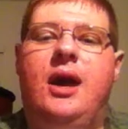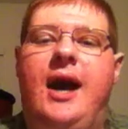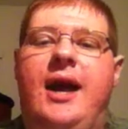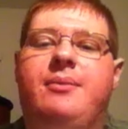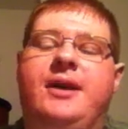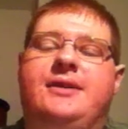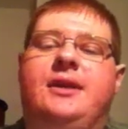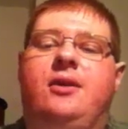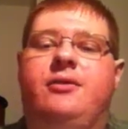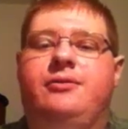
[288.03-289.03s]
I
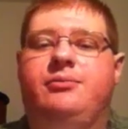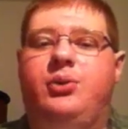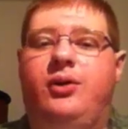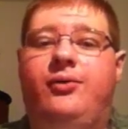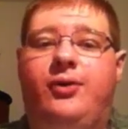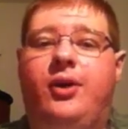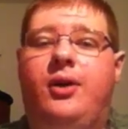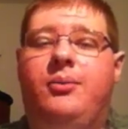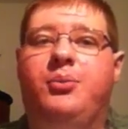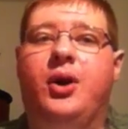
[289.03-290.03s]
myself
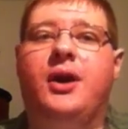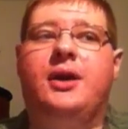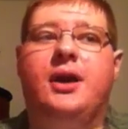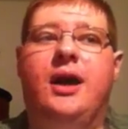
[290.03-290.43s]
prefer book.